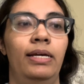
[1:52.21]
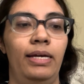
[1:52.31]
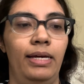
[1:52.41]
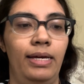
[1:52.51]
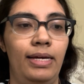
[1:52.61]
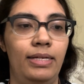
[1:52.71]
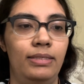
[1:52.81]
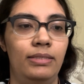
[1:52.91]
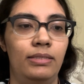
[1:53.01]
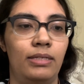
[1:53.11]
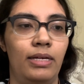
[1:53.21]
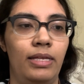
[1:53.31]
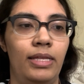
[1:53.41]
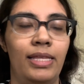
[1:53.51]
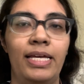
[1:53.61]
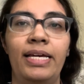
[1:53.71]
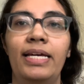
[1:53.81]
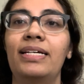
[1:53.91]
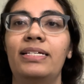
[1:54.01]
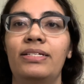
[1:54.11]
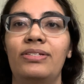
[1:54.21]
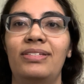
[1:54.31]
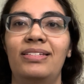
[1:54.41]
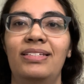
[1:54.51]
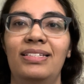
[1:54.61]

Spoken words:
And the thing is,